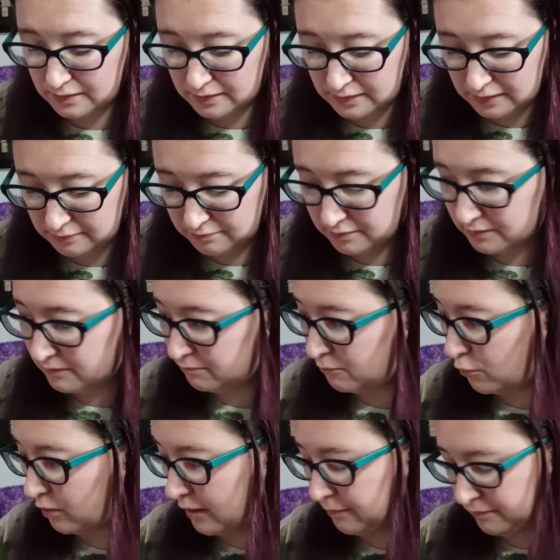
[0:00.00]
Uh,
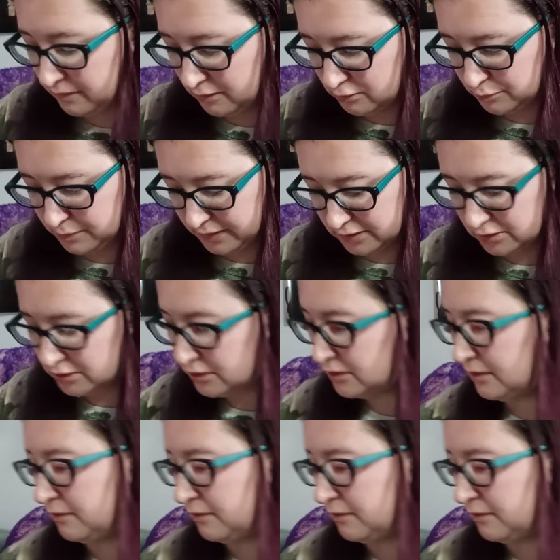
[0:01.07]
more up close pictures.